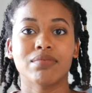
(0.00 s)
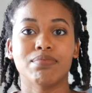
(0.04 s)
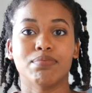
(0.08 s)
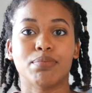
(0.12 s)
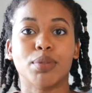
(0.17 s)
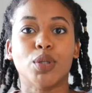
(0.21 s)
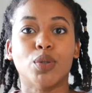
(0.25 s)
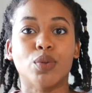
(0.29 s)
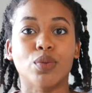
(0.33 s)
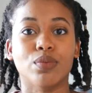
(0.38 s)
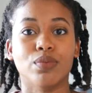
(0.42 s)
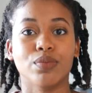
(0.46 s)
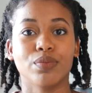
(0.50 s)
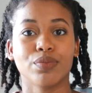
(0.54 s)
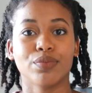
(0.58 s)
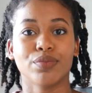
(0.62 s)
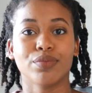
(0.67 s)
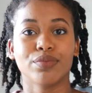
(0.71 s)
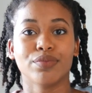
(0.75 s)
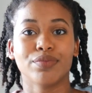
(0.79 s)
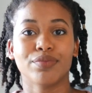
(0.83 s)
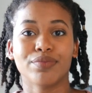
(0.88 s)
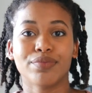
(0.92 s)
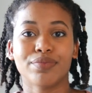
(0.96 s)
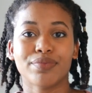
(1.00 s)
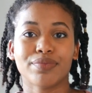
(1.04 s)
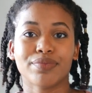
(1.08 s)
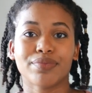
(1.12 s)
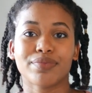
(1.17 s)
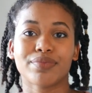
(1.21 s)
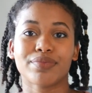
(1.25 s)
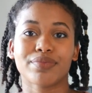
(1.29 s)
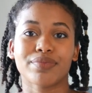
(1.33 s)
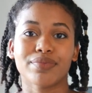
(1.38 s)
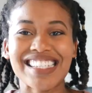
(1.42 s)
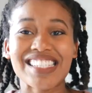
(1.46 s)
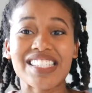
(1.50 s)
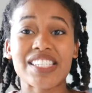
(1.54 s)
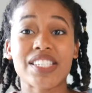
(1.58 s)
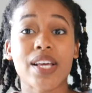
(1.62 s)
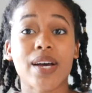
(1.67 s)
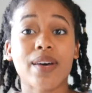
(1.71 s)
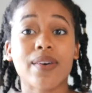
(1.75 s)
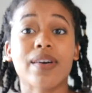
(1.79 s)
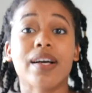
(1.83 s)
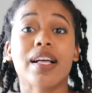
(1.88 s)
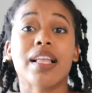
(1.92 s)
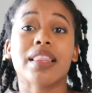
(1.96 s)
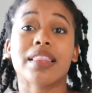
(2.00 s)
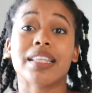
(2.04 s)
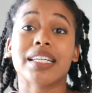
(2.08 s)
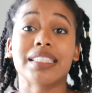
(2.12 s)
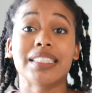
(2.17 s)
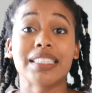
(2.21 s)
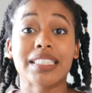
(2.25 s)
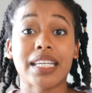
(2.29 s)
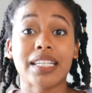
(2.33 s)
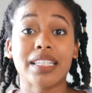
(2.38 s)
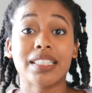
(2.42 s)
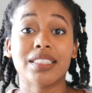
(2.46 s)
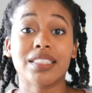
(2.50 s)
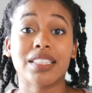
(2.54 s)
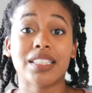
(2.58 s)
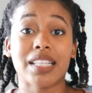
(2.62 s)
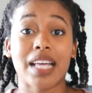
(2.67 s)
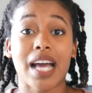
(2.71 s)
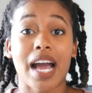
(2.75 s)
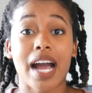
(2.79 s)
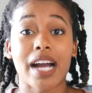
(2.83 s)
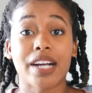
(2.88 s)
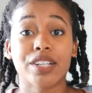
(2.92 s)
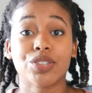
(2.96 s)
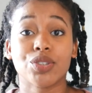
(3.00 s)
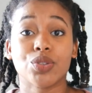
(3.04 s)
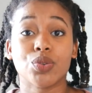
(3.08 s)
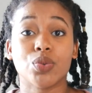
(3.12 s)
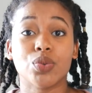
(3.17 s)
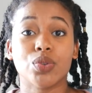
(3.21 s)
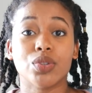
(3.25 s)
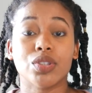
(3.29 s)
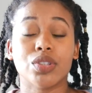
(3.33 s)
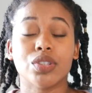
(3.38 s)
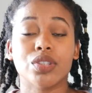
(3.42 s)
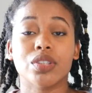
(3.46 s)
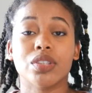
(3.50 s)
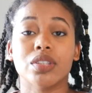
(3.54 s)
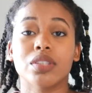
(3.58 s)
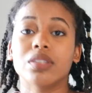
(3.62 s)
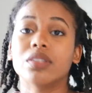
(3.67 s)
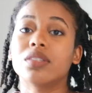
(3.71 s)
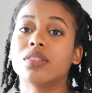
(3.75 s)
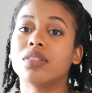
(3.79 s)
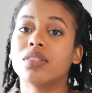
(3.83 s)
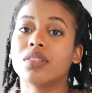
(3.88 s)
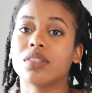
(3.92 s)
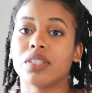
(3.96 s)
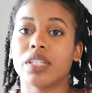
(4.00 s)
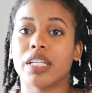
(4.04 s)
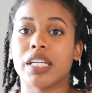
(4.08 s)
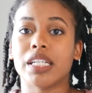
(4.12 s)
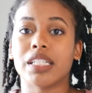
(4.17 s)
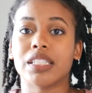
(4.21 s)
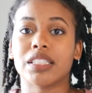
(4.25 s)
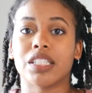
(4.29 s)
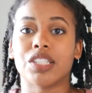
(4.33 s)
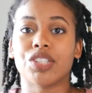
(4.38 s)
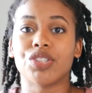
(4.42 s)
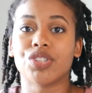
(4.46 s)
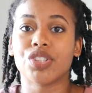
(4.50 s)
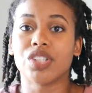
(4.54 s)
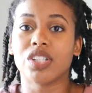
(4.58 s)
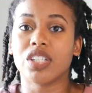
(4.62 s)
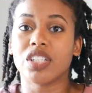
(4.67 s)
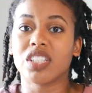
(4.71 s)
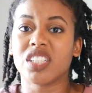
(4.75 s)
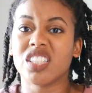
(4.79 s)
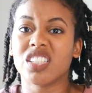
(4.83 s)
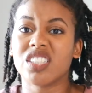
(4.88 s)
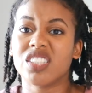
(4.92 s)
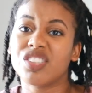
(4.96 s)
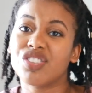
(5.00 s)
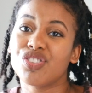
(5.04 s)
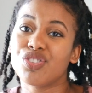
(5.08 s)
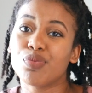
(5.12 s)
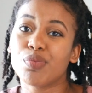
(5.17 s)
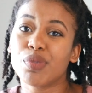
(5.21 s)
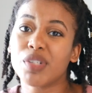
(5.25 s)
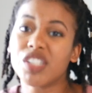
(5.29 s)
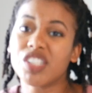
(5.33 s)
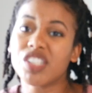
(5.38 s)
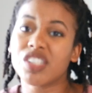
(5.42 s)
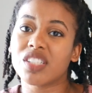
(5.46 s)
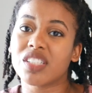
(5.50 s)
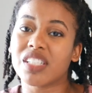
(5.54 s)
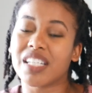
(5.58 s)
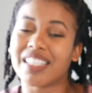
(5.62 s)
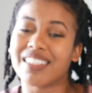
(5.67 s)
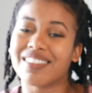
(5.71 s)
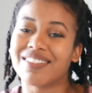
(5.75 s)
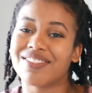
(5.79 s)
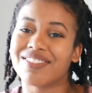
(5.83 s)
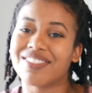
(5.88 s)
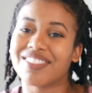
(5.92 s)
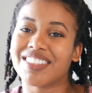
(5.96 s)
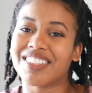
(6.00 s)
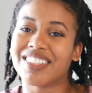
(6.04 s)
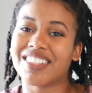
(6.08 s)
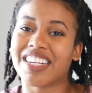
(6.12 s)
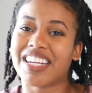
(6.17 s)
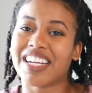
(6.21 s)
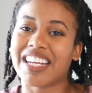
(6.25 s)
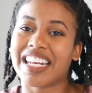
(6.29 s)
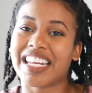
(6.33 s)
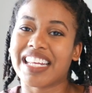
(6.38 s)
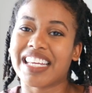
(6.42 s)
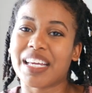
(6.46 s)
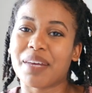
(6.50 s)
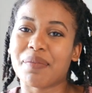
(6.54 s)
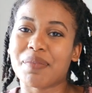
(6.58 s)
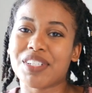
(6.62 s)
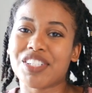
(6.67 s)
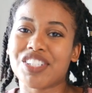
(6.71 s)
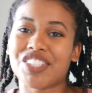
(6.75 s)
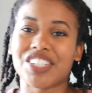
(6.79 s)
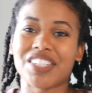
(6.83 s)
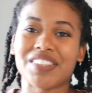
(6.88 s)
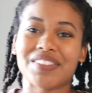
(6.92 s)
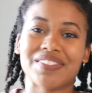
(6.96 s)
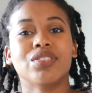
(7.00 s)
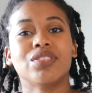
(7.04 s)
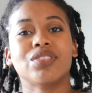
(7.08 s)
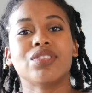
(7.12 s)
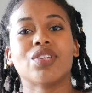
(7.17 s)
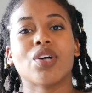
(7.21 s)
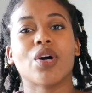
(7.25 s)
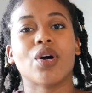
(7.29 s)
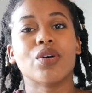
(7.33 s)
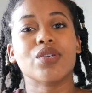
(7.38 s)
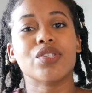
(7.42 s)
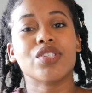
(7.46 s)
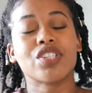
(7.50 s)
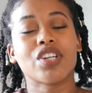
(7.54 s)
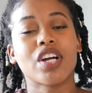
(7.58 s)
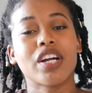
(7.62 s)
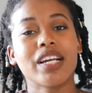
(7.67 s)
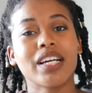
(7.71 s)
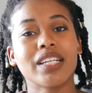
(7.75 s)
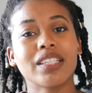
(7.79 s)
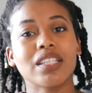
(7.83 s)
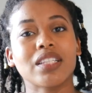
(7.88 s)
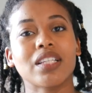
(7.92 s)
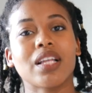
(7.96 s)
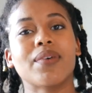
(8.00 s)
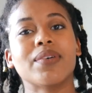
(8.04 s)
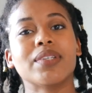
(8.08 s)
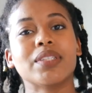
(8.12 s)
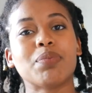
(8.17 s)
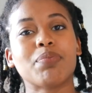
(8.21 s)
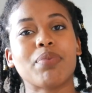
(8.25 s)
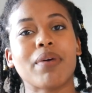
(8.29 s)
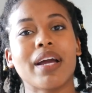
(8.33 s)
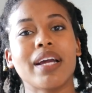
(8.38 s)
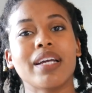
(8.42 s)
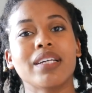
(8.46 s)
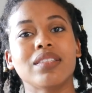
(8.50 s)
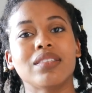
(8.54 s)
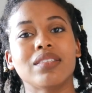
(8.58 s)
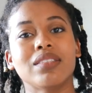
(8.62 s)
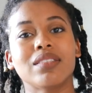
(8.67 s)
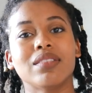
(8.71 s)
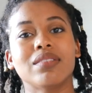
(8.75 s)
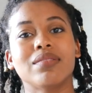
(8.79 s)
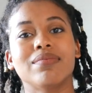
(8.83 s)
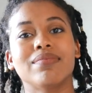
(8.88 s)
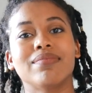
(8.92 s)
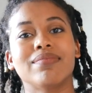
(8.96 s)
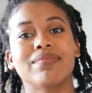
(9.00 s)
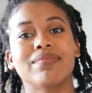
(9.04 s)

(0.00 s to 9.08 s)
Boom. So let's get into the actual things that you should look into purchasing for organic chemistry. So starting at the lowest price,